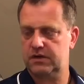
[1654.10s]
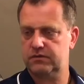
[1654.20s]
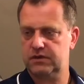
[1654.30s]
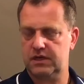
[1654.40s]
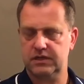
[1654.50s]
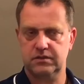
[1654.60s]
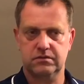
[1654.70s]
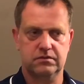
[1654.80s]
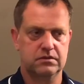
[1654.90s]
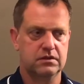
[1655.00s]
I would like
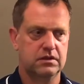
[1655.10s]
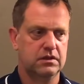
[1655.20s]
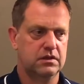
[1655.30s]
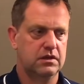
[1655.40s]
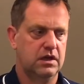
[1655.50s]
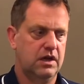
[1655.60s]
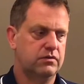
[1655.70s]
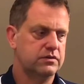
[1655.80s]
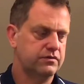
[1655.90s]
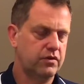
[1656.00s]
to. I
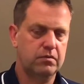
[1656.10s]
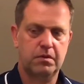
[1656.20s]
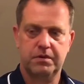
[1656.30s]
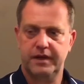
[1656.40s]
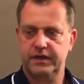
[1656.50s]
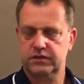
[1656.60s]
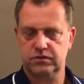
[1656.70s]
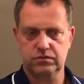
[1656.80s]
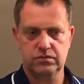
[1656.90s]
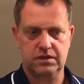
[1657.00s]
was a former player
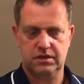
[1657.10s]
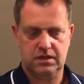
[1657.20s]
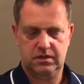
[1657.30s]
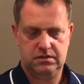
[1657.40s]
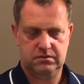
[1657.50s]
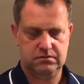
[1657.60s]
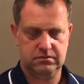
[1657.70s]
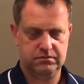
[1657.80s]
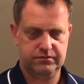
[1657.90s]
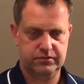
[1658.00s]
too, and
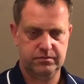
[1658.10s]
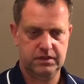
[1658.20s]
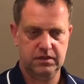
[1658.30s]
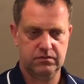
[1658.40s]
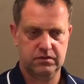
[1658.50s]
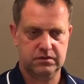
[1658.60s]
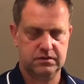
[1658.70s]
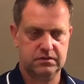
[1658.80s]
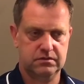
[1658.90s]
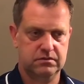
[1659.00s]
for me it
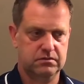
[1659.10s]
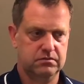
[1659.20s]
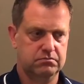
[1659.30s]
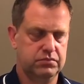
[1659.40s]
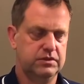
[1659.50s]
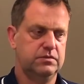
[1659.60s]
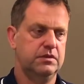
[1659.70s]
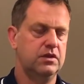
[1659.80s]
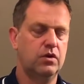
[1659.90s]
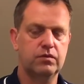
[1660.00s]
was
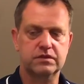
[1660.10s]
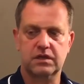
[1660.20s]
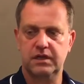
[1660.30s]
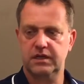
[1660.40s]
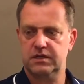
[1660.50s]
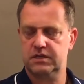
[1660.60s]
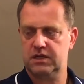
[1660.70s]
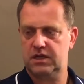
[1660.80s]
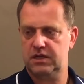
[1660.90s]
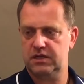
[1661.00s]
principally always clear that
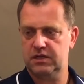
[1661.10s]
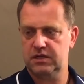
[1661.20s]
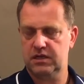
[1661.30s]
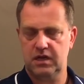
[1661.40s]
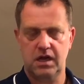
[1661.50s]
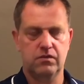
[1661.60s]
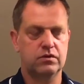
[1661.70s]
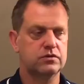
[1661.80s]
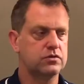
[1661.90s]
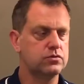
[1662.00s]
I
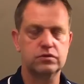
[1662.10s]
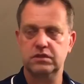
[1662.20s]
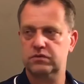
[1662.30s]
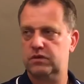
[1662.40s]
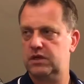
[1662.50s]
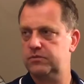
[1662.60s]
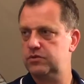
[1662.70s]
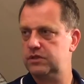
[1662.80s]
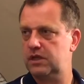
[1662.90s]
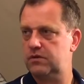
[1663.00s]
want to do this what I'm
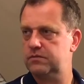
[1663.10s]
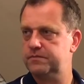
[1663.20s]
doing now.